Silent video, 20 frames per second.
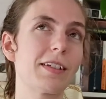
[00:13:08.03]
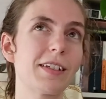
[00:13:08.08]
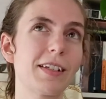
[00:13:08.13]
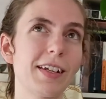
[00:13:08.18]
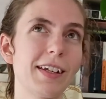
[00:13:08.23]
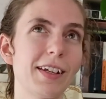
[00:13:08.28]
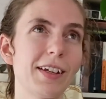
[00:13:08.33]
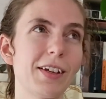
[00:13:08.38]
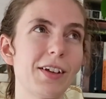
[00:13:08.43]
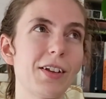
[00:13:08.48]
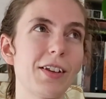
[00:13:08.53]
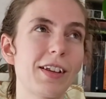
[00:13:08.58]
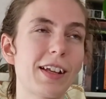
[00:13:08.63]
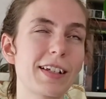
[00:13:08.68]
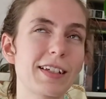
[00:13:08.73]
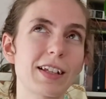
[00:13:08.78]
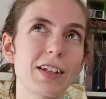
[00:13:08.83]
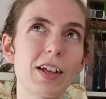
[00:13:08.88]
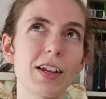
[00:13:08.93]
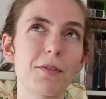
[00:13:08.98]

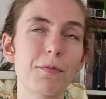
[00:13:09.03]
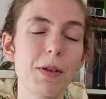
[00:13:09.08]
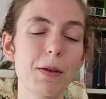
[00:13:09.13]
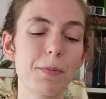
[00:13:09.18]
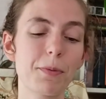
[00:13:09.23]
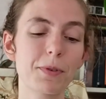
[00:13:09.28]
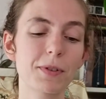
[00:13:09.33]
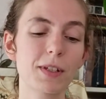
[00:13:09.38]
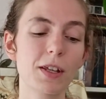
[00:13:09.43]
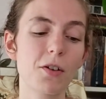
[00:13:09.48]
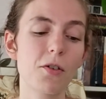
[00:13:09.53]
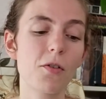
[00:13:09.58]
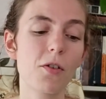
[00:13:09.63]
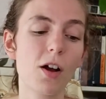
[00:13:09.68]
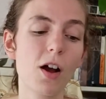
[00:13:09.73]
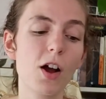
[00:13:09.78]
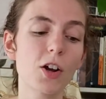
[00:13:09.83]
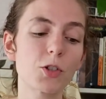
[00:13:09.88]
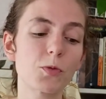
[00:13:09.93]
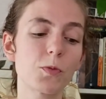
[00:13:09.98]
because a lot of people are saying, oh
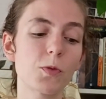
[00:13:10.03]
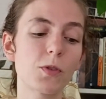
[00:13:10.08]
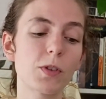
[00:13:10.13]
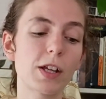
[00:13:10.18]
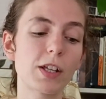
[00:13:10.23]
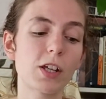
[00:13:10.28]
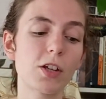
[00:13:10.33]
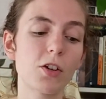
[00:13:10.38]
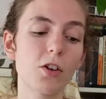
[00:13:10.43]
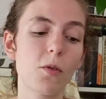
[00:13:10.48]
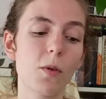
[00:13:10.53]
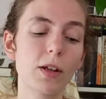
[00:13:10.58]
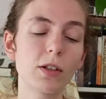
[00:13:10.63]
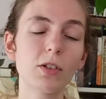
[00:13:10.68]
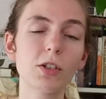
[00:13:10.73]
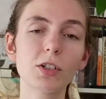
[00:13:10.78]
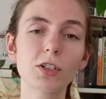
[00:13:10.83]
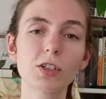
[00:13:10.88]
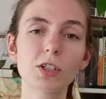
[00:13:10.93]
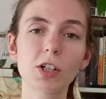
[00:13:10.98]
gosh, well, like, you know, I
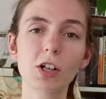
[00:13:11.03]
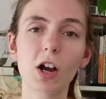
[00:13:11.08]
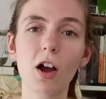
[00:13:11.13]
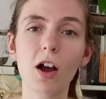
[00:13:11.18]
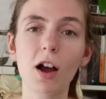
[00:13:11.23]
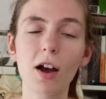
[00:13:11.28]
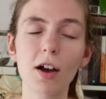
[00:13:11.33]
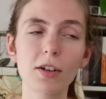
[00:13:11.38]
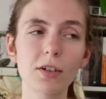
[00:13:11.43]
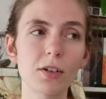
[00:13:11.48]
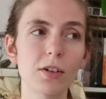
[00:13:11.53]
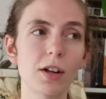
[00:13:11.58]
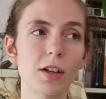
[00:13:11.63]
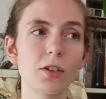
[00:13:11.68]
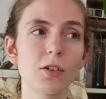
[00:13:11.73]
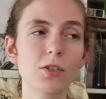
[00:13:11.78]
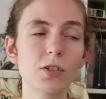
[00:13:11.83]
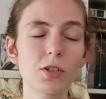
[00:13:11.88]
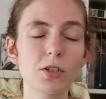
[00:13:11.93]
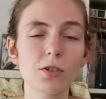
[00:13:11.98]
look to God or I
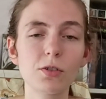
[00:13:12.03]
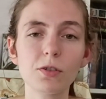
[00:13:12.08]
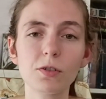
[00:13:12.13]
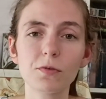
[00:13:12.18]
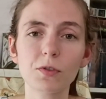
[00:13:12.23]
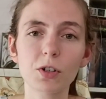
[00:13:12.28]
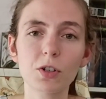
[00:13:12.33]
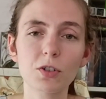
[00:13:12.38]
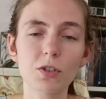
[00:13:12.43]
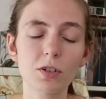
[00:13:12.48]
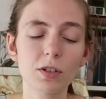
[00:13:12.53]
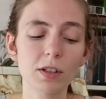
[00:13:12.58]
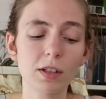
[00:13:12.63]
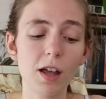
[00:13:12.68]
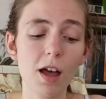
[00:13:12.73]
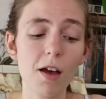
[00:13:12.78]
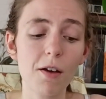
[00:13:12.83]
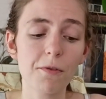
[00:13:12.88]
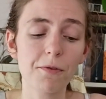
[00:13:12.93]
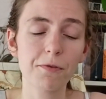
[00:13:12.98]
look to the universe or
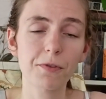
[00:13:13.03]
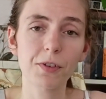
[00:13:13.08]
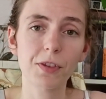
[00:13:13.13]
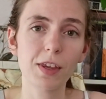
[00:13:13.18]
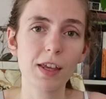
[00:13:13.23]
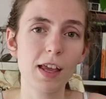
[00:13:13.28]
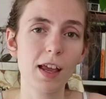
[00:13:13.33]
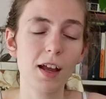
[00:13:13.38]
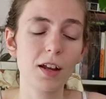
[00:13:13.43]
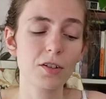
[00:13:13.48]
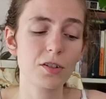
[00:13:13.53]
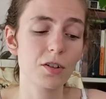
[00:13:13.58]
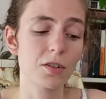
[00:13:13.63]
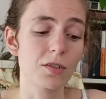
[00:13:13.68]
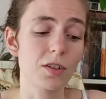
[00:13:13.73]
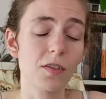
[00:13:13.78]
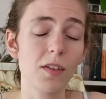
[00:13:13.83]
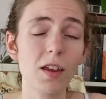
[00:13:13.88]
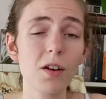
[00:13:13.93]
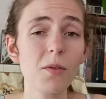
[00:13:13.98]
love for the
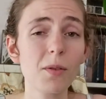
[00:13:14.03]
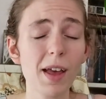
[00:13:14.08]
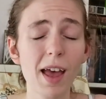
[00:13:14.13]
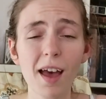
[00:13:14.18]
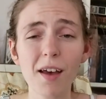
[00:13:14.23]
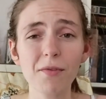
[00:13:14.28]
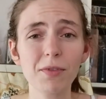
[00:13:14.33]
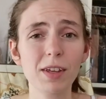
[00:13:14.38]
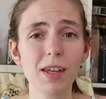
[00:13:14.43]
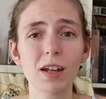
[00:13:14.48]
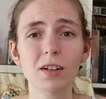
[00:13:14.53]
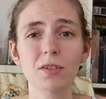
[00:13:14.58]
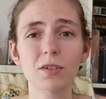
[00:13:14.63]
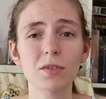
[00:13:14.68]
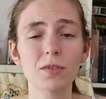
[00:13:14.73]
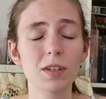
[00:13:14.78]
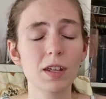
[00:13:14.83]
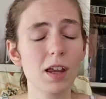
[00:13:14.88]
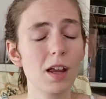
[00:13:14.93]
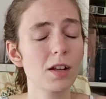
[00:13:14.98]
answers, and they don't have the
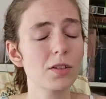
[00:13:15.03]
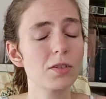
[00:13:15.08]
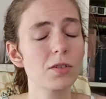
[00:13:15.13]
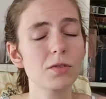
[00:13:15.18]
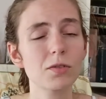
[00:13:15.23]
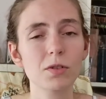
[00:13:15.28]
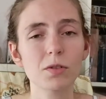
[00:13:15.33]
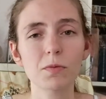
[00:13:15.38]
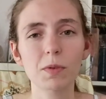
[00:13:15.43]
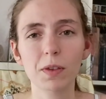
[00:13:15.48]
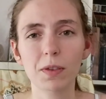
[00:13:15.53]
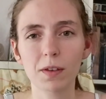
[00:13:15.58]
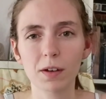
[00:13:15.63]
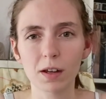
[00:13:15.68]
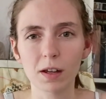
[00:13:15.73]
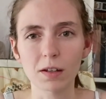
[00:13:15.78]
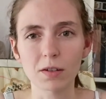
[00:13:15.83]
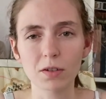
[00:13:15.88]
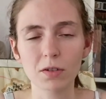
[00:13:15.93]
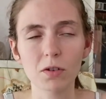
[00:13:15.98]
answers. The answers are within
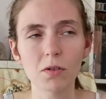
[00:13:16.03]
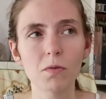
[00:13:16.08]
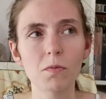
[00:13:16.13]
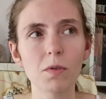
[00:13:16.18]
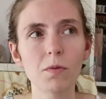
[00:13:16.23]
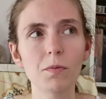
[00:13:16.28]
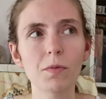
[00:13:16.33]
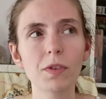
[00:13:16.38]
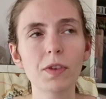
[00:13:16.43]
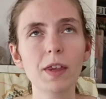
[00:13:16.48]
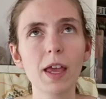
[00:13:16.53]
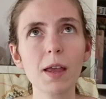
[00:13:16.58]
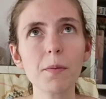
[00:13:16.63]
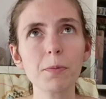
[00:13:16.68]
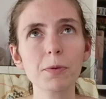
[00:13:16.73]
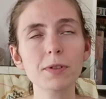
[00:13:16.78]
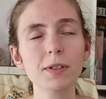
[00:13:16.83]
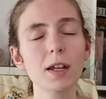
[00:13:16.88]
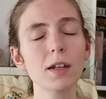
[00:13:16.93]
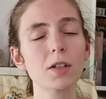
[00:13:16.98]
us. So when they
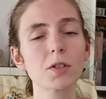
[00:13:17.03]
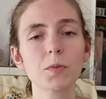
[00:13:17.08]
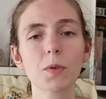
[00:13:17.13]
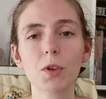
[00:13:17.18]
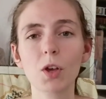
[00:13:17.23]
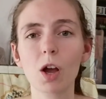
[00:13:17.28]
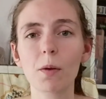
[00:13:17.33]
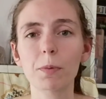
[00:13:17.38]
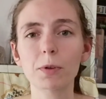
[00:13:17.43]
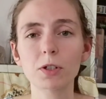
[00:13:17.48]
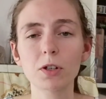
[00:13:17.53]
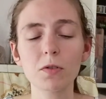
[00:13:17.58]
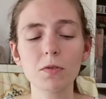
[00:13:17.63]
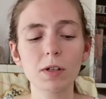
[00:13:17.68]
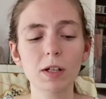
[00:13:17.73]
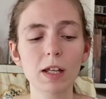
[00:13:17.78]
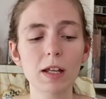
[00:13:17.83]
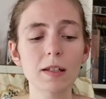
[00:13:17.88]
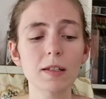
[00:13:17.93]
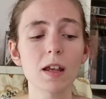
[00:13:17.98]
present us with
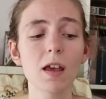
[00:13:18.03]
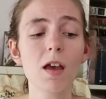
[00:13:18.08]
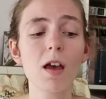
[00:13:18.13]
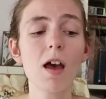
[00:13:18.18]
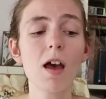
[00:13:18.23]
opportunities,